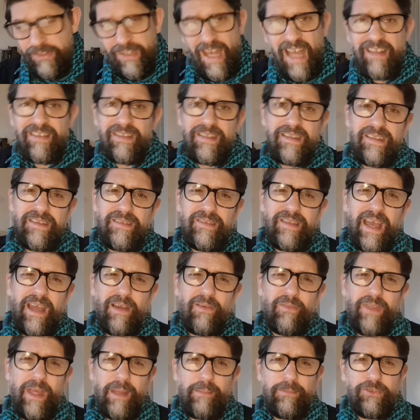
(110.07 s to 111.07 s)
Saturn and
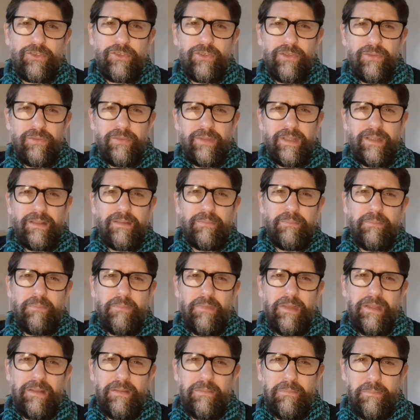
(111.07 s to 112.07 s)
now Neptune
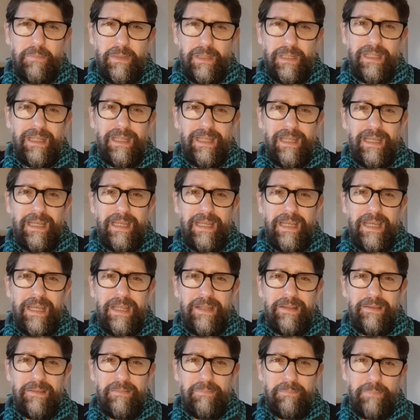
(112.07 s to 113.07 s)

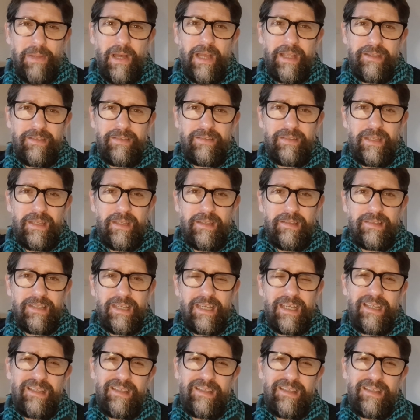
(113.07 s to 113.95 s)
in Pisces,